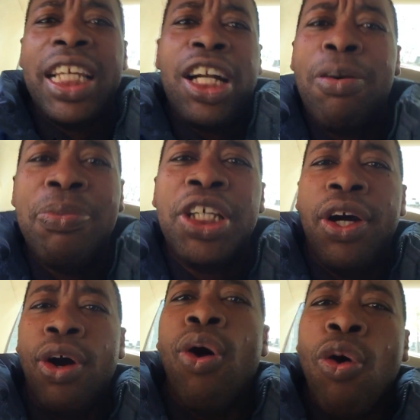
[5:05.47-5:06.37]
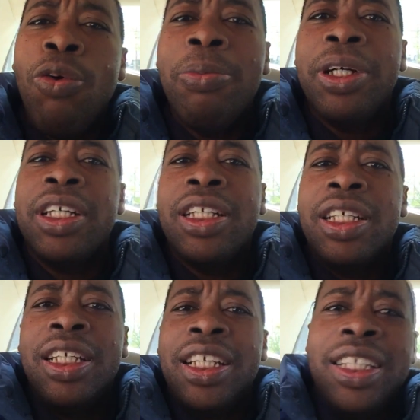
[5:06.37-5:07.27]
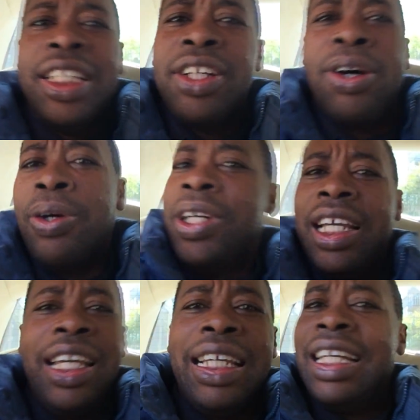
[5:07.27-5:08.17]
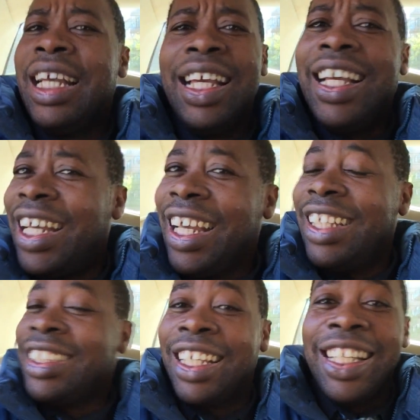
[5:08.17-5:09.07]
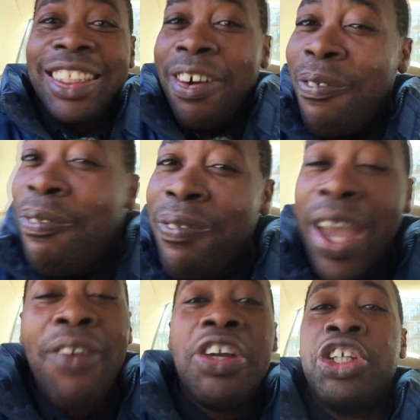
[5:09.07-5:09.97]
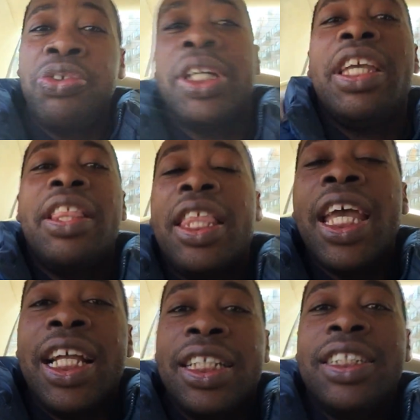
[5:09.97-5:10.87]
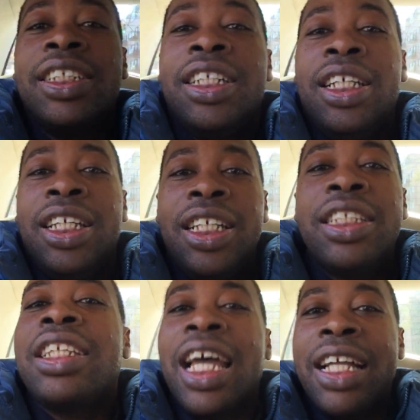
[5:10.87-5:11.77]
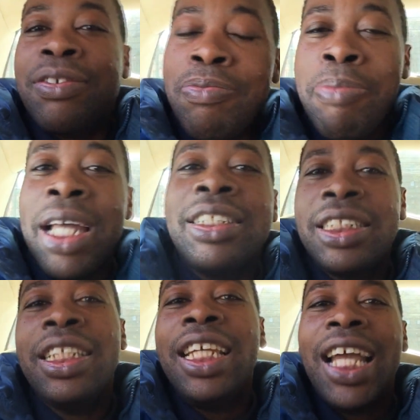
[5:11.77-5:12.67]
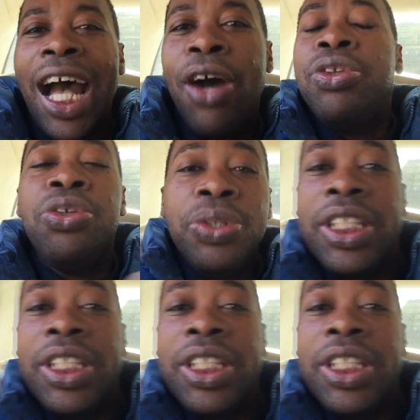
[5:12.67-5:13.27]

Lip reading: they come to your home. You know, it's a very tricky thing. It's like mentally, how do you